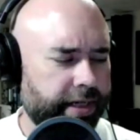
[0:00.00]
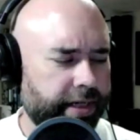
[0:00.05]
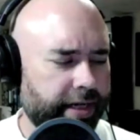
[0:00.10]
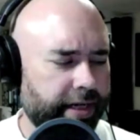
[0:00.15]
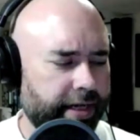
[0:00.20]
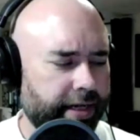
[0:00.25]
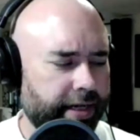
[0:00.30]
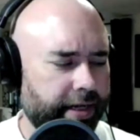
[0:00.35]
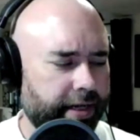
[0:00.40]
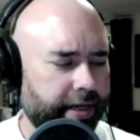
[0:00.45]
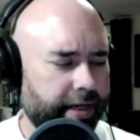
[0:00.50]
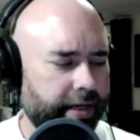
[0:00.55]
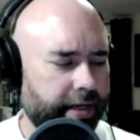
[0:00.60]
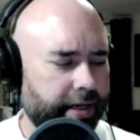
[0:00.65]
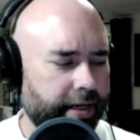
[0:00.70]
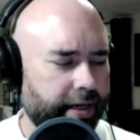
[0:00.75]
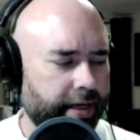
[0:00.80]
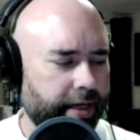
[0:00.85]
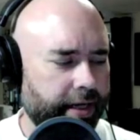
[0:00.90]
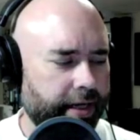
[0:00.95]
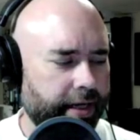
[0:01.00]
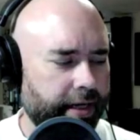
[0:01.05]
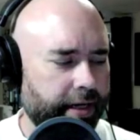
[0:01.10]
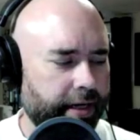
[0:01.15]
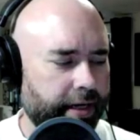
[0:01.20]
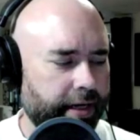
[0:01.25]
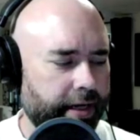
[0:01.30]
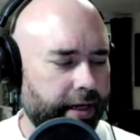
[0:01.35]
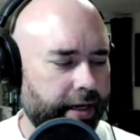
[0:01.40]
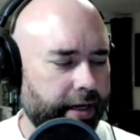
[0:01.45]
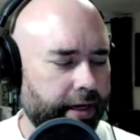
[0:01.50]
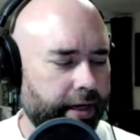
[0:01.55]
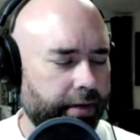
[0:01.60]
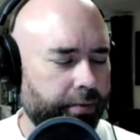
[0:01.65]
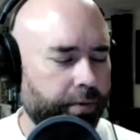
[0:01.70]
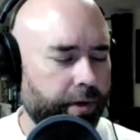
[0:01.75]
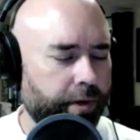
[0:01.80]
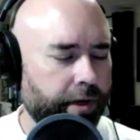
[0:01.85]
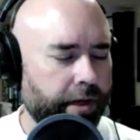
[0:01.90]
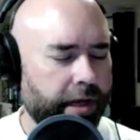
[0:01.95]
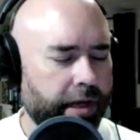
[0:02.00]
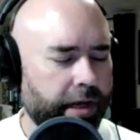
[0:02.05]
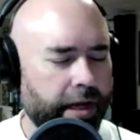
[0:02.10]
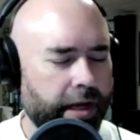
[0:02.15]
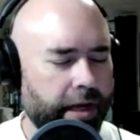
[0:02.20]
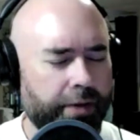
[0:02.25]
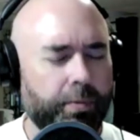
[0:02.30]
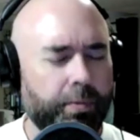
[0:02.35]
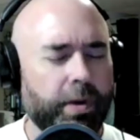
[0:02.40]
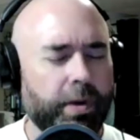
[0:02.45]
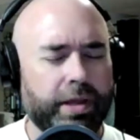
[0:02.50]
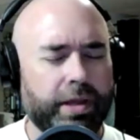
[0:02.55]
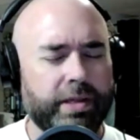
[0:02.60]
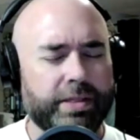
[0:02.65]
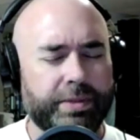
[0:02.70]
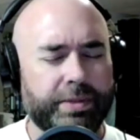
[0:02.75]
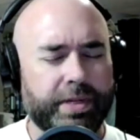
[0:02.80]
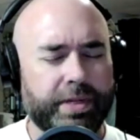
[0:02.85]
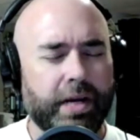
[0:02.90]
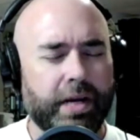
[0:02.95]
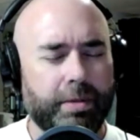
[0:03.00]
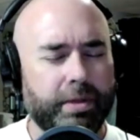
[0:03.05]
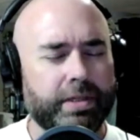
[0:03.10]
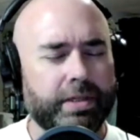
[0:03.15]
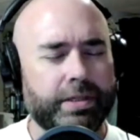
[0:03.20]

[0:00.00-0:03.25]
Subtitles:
One of the things that we talked about